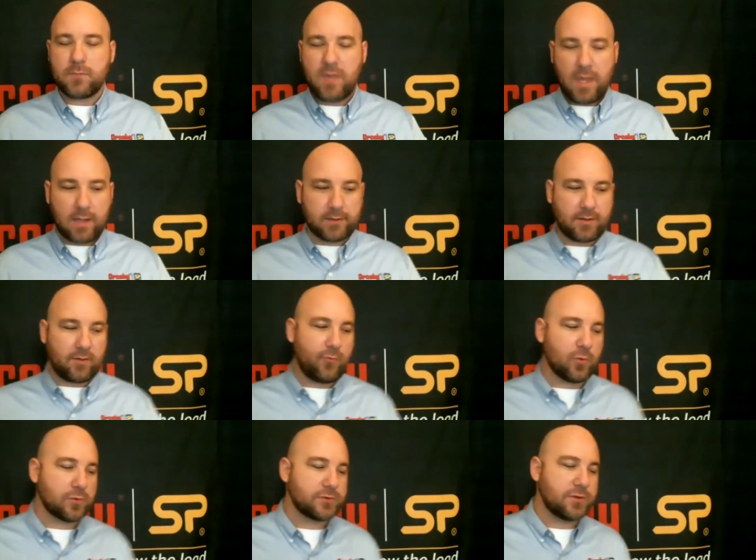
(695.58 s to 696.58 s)
Yeah, ten
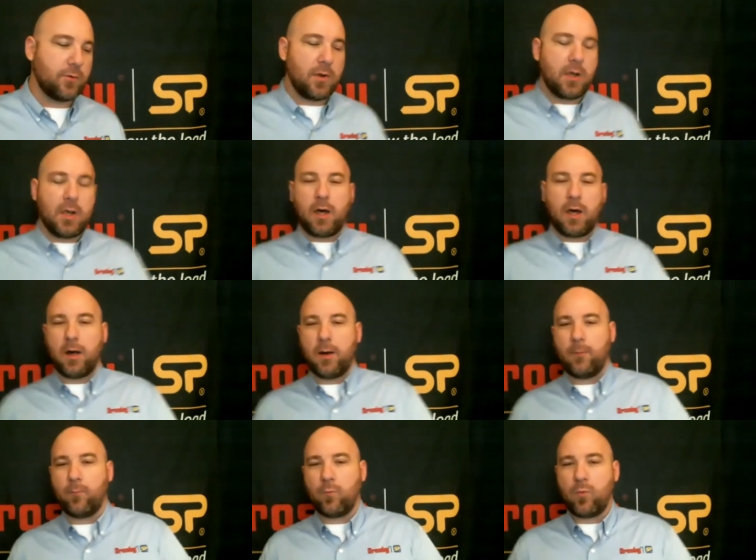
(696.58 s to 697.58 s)
four. So
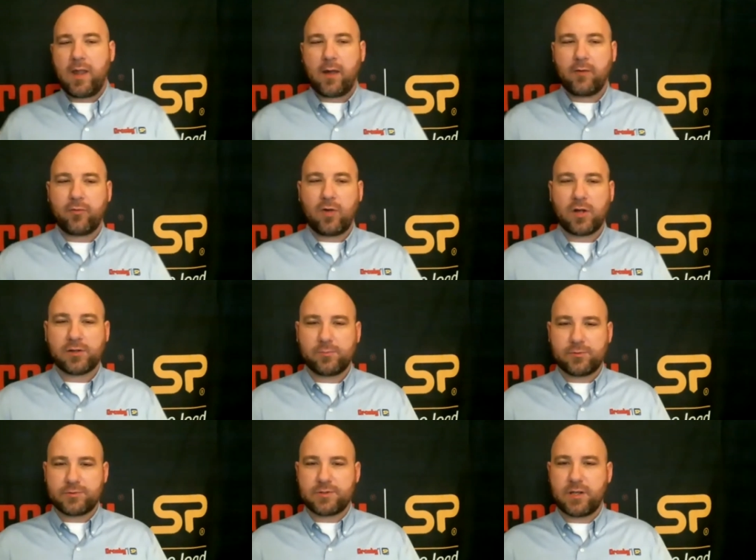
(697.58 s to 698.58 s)
um, we have
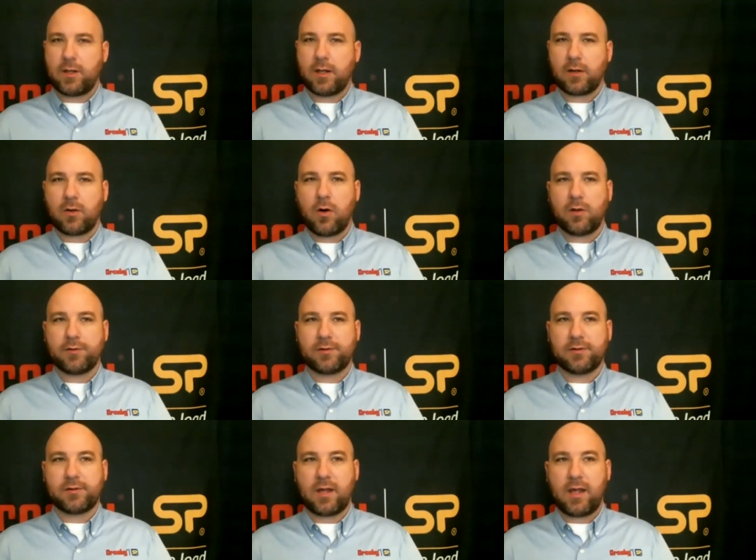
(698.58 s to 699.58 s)
customers that, that call us and
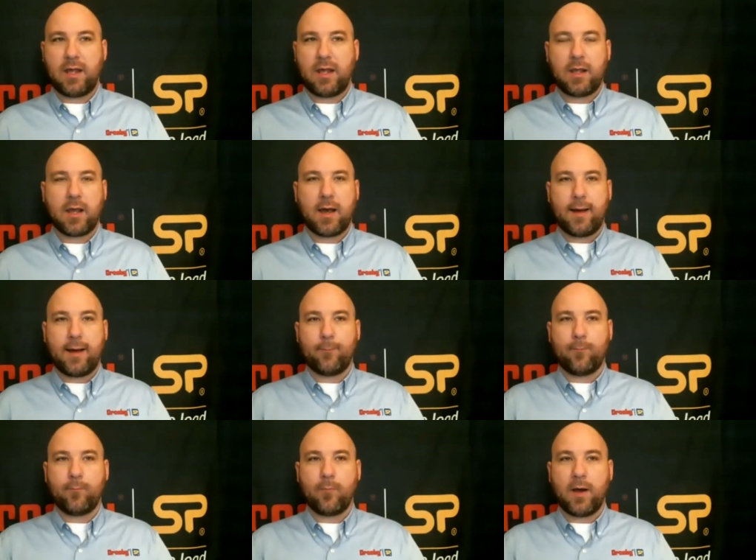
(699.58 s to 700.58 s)
say, "Hey,
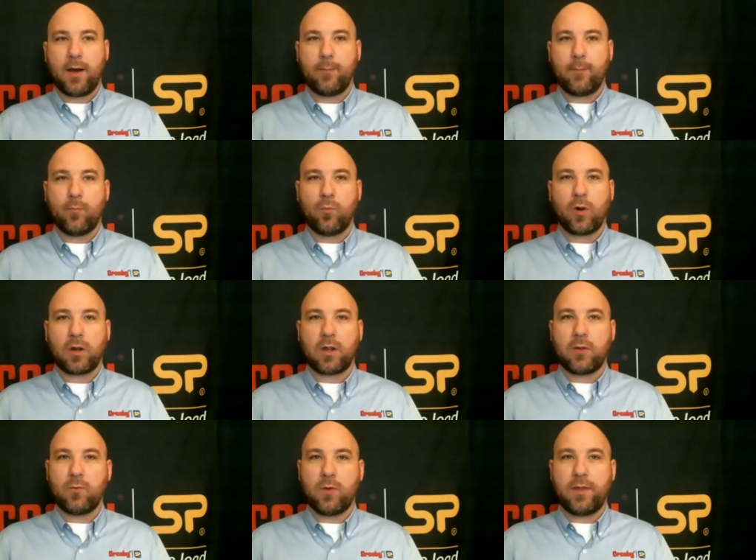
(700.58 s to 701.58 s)
I'm I'm
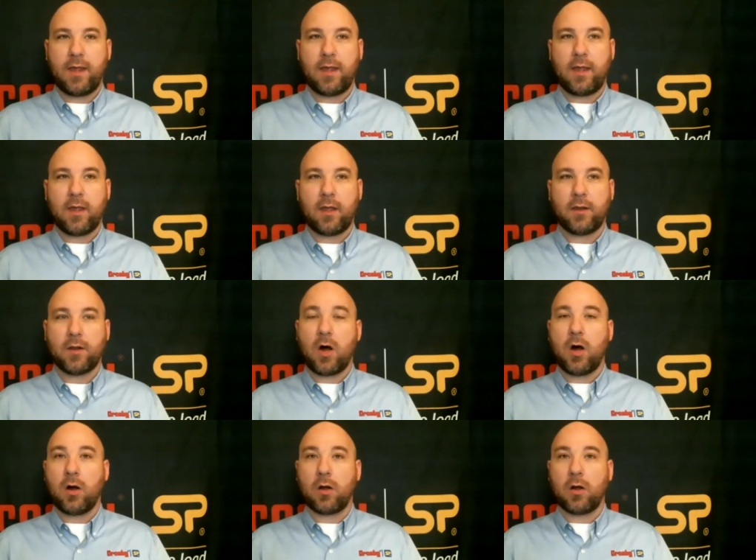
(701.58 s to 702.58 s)
working with a an,
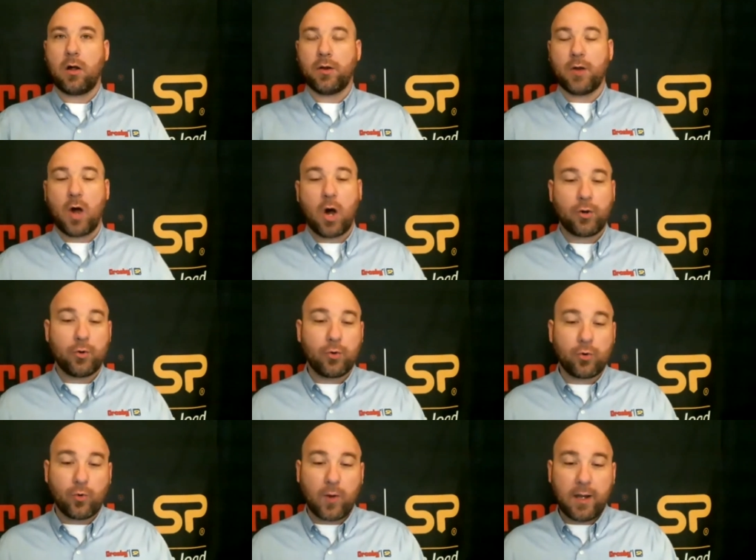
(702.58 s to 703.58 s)
uh, an auto
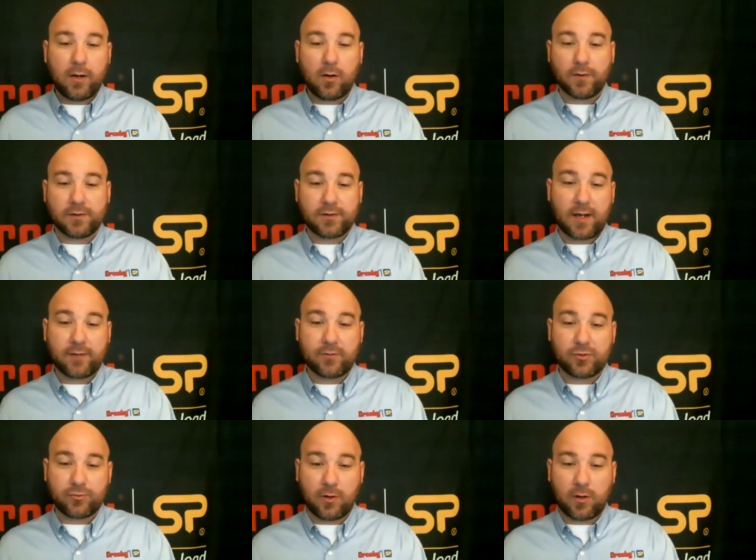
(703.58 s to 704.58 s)
crane on the side of a
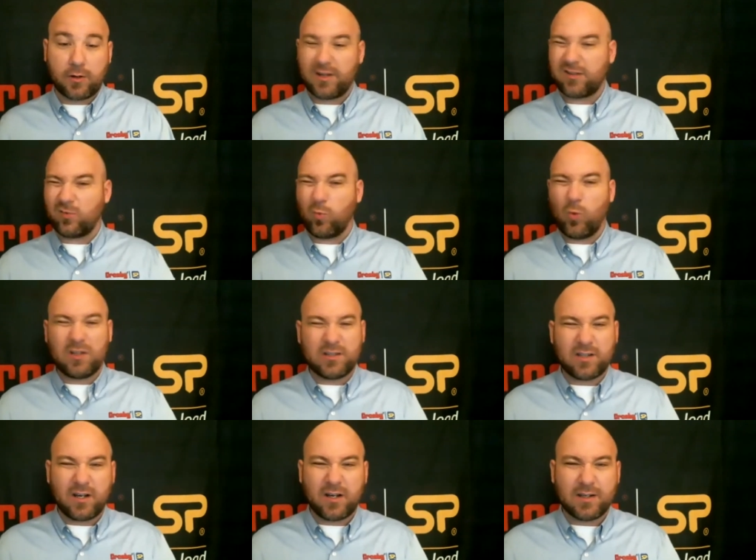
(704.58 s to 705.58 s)
truck. It's one
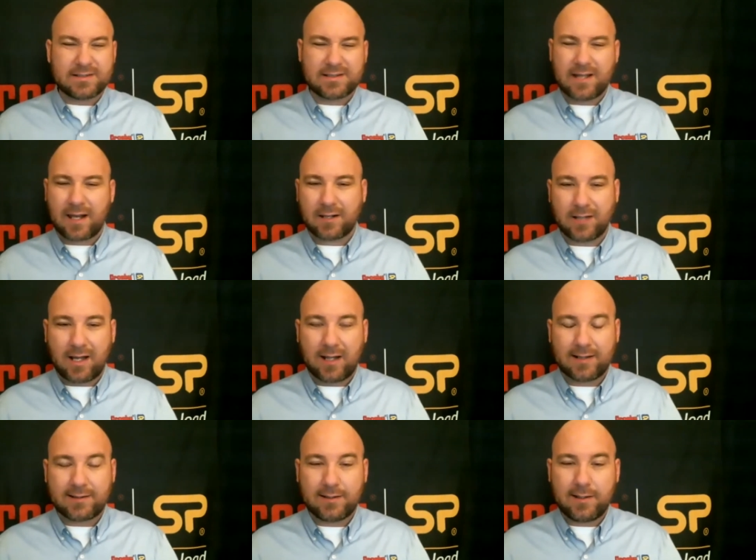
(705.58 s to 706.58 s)
ton. It's not a lot.